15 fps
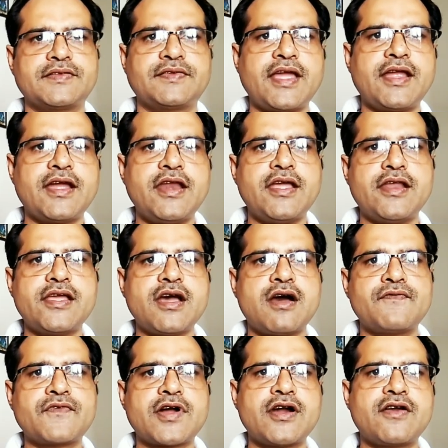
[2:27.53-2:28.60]
The second area
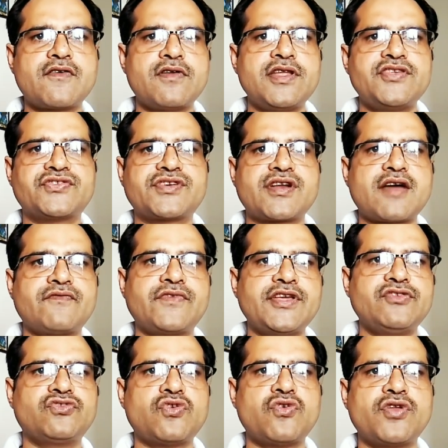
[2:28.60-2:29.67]
of control is
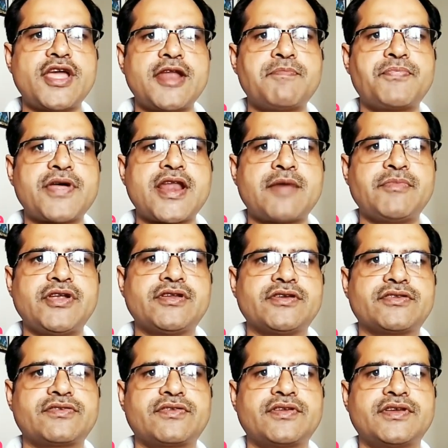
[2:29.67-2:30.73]
drafting zone and
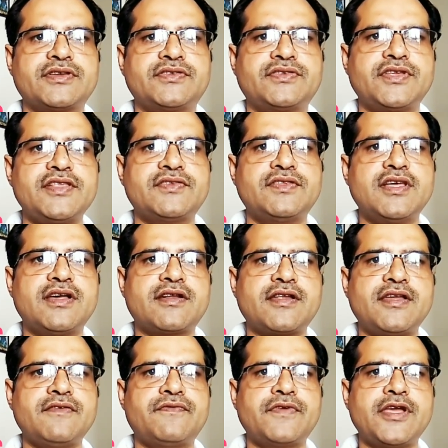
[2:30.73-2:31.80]
parameters. Since the
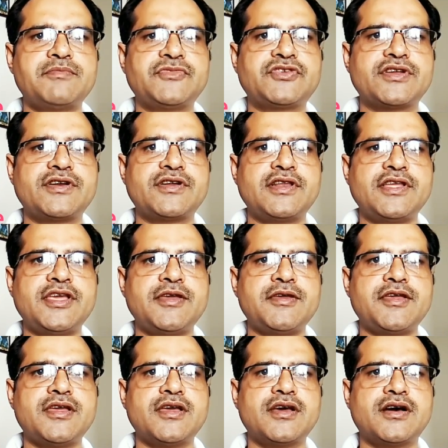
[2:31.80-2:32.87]
ring frame
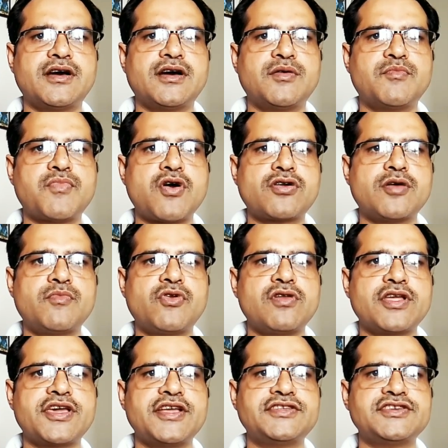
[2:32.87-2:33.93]
generally bottom
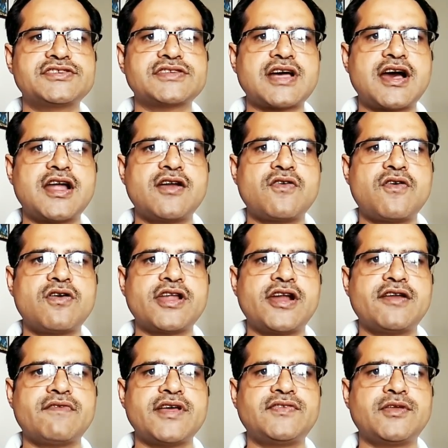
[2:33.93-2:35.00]
roll gauges are not
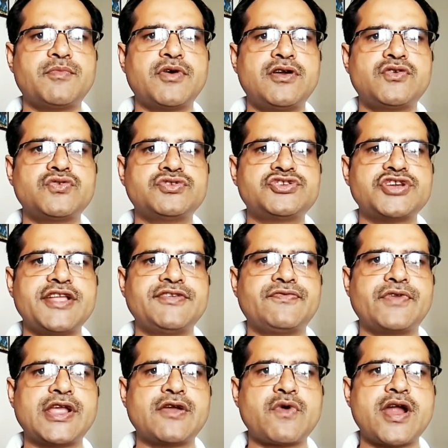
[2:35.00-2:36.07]
advisable to change
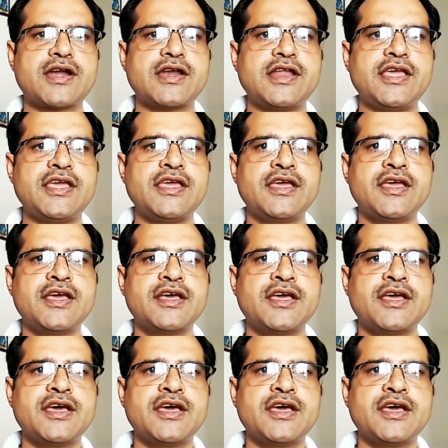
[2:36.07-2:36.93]
frequently.